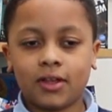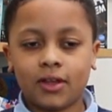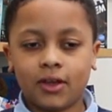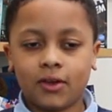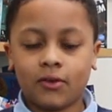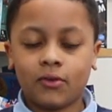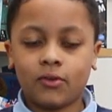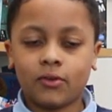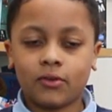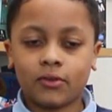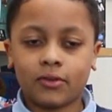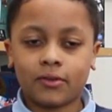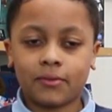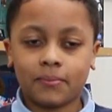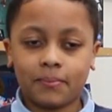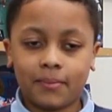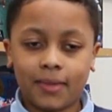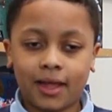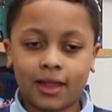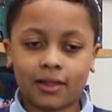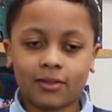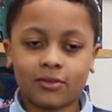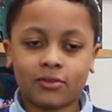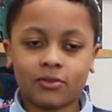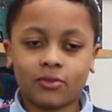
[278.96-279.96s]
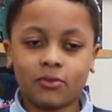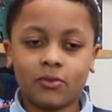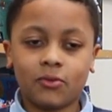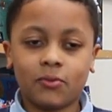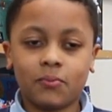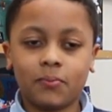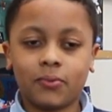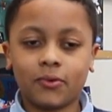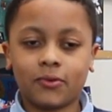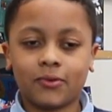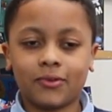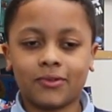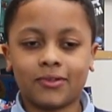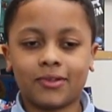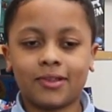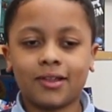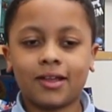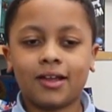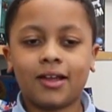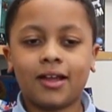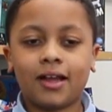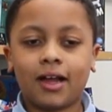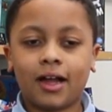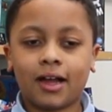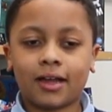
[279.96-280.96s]
It was messed up because
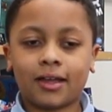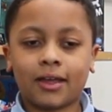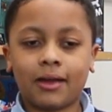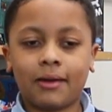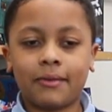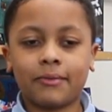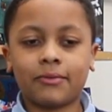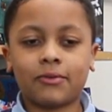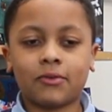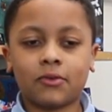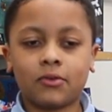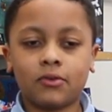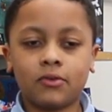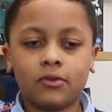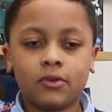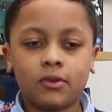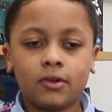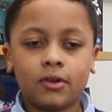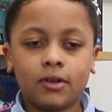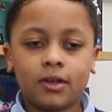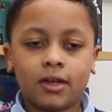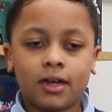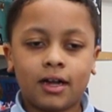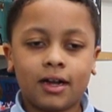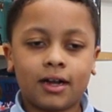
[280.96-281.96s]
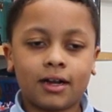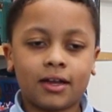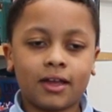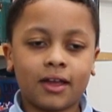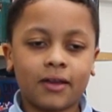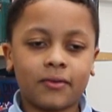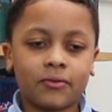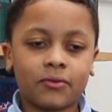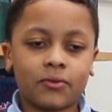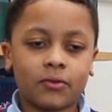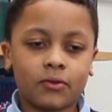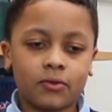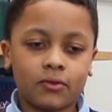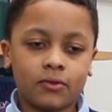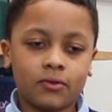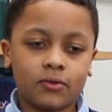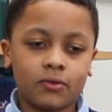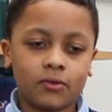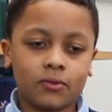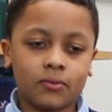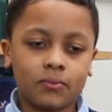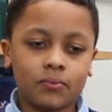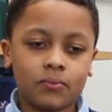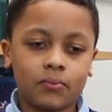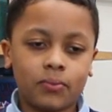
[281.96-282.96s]
I kept on
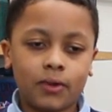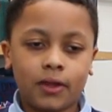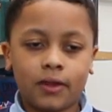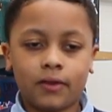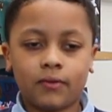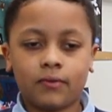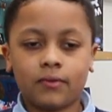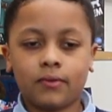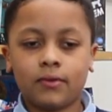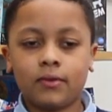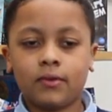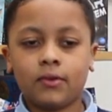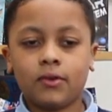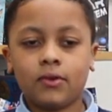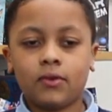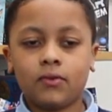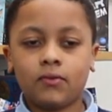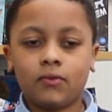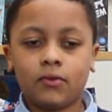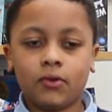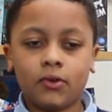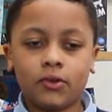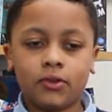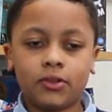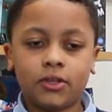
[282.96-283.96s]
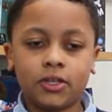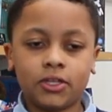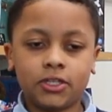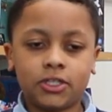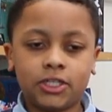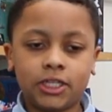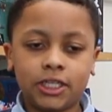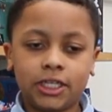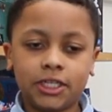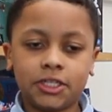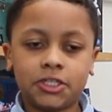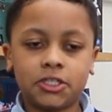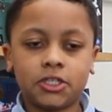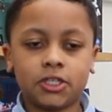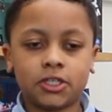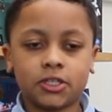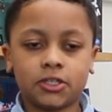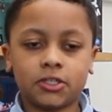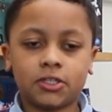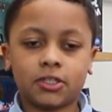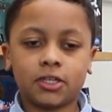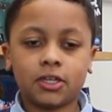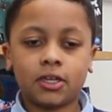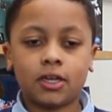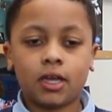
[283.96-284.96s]
being rude to
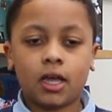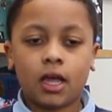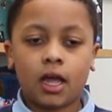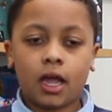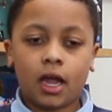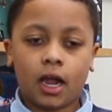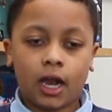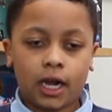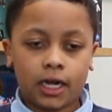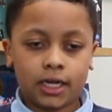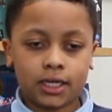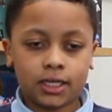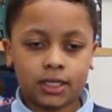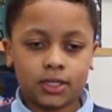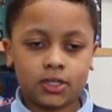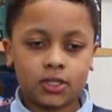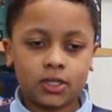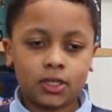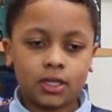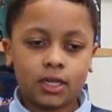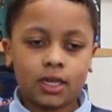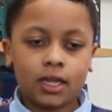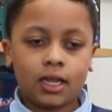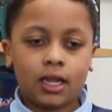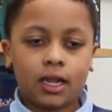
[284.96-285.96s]
teachers and